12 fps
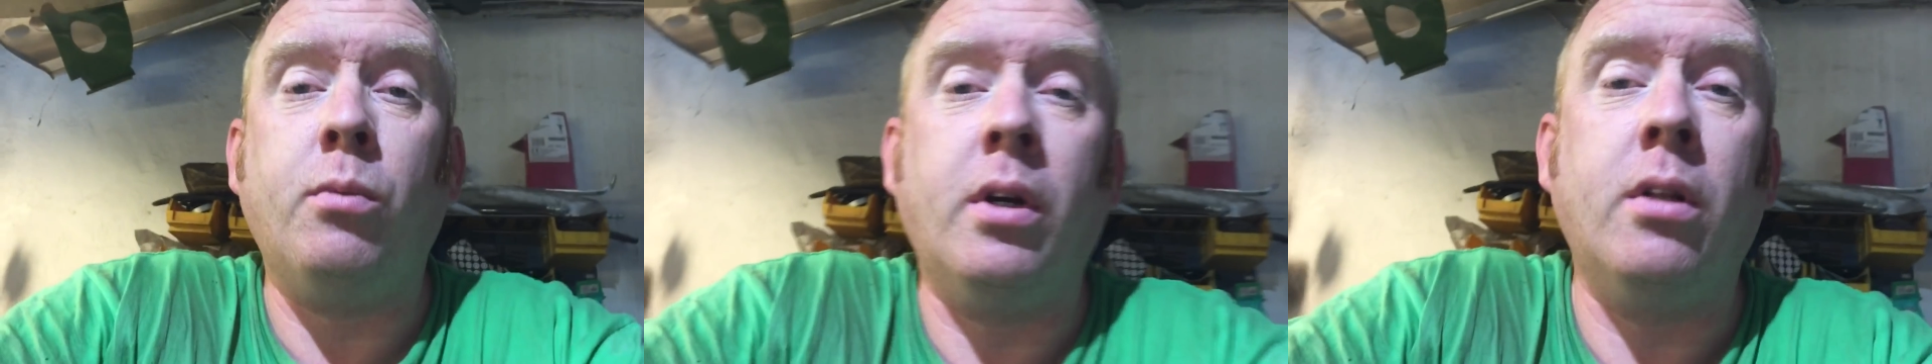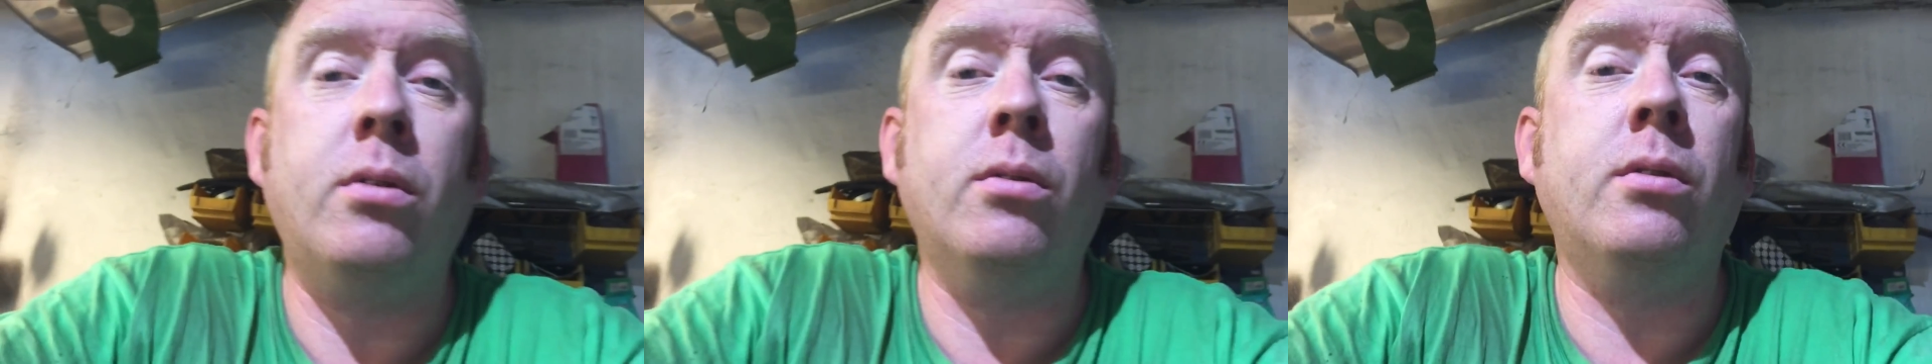
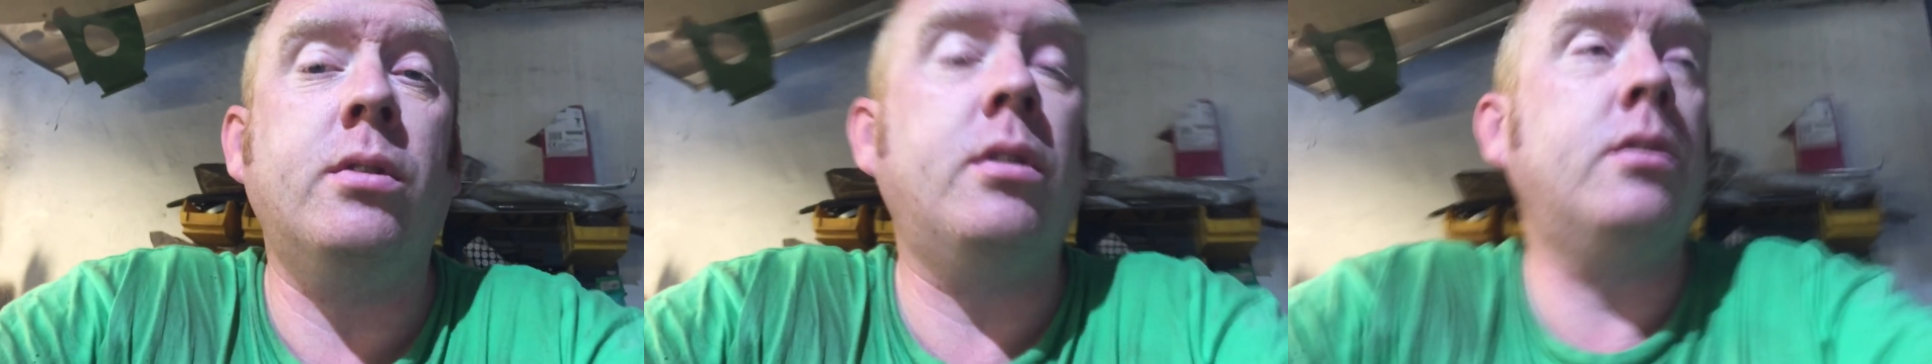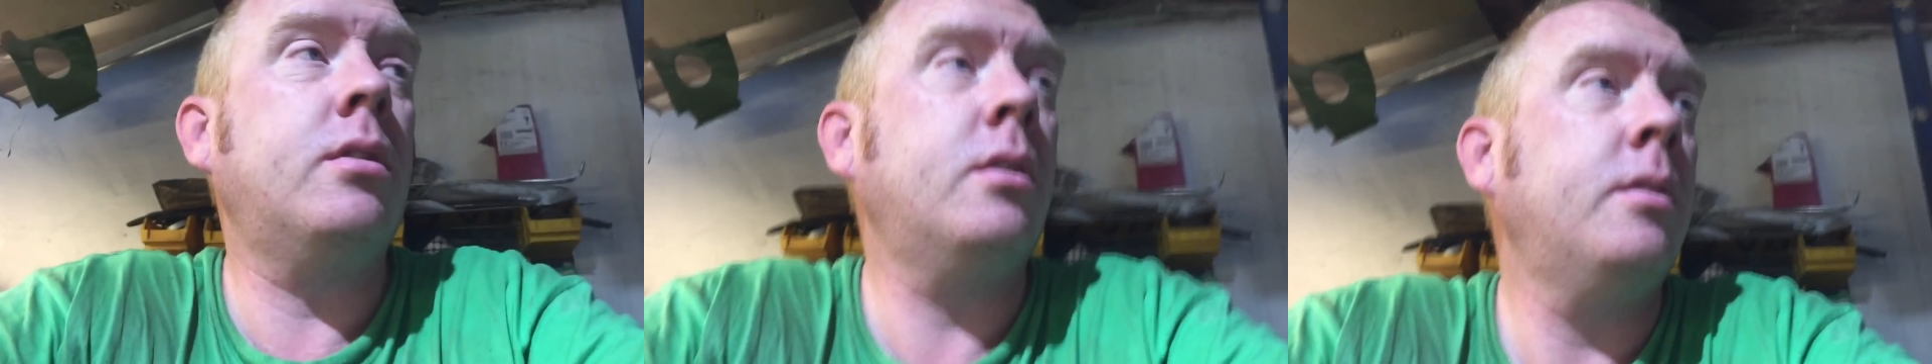One of the daughters
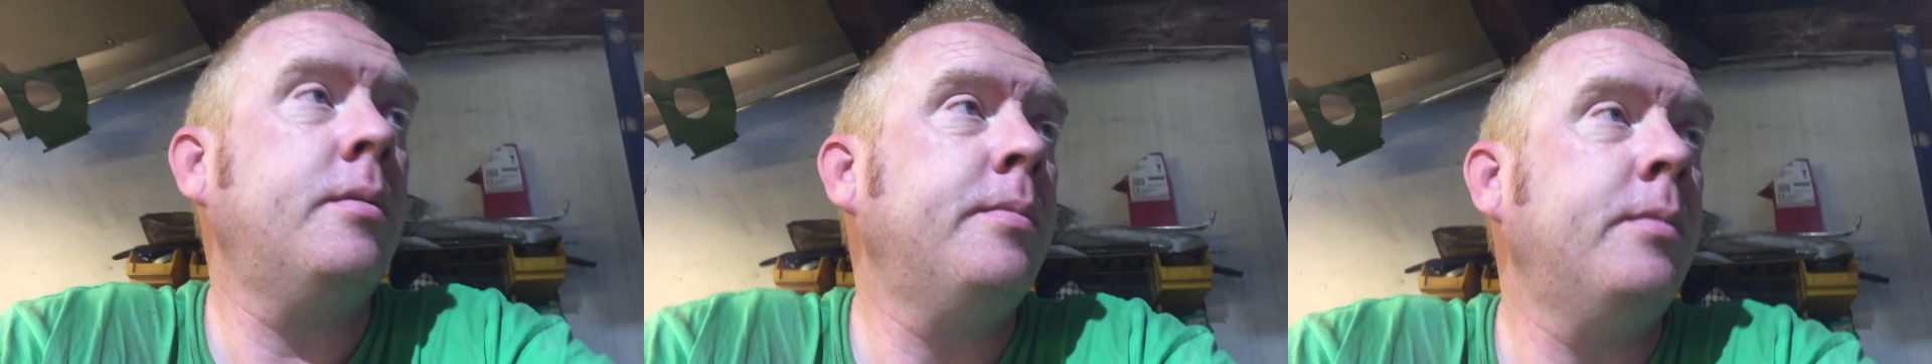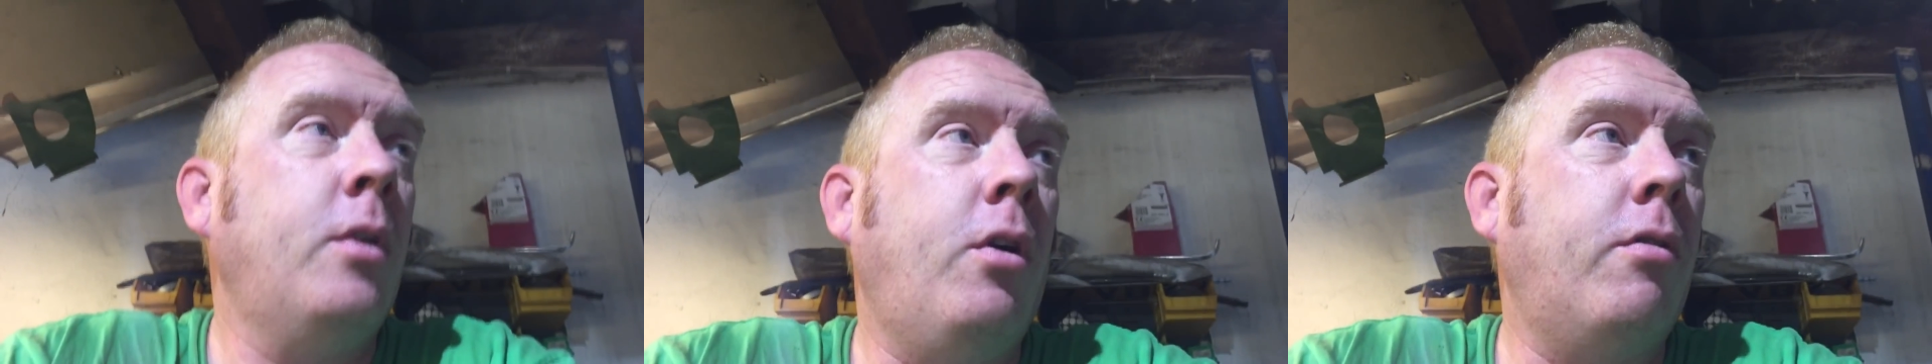is
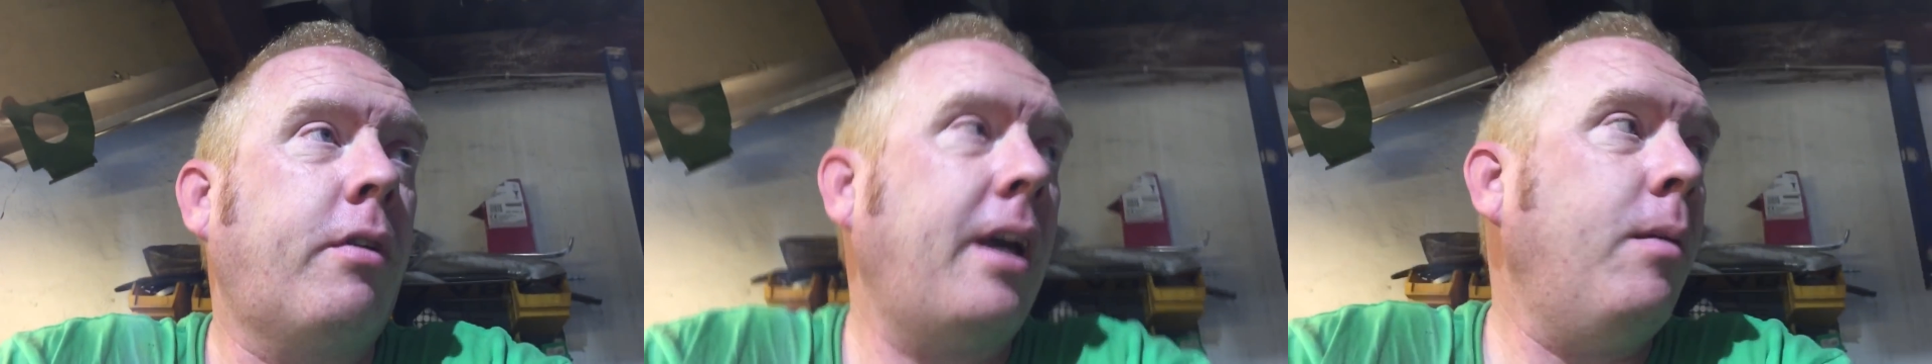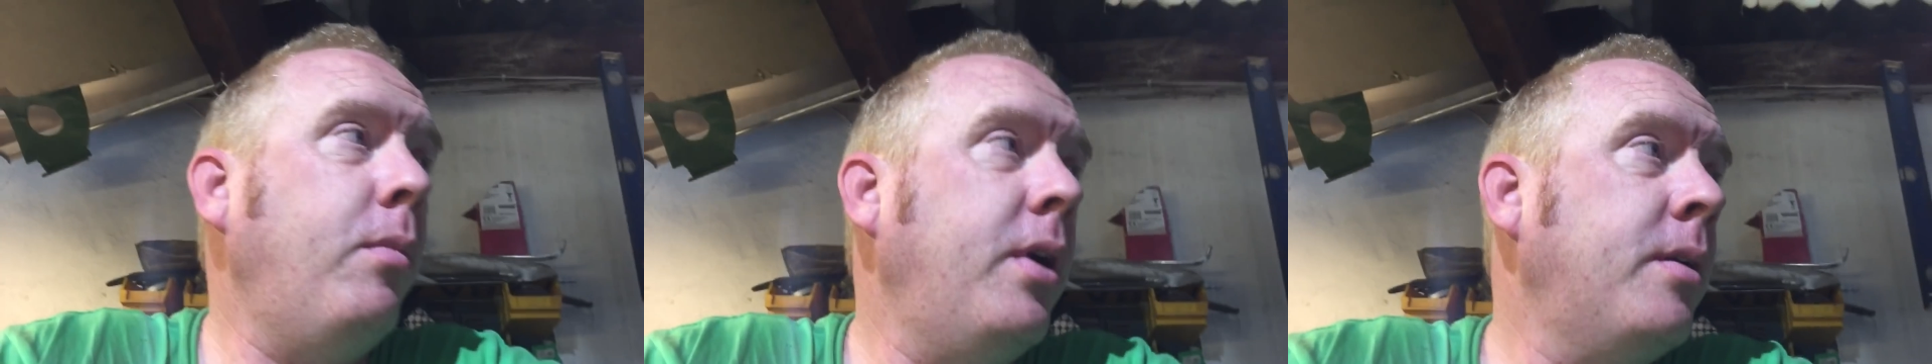off
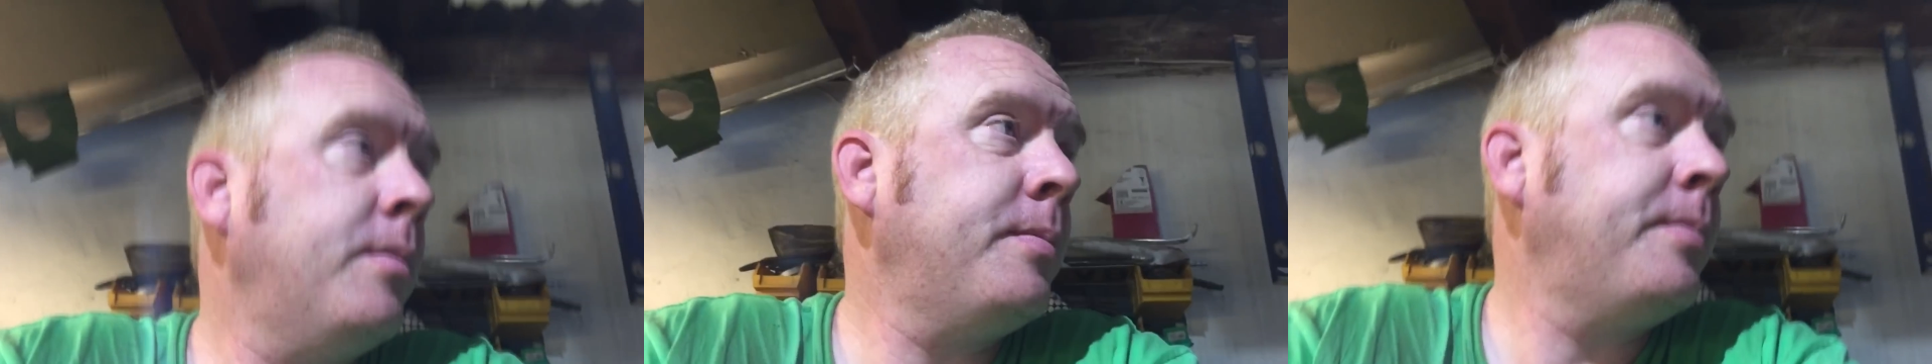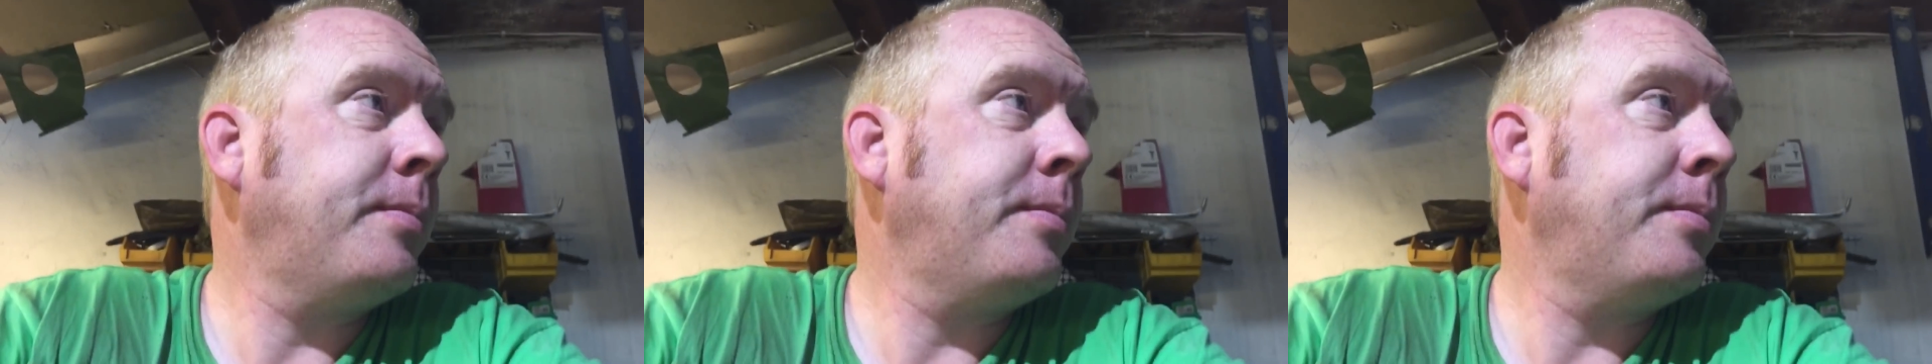camping,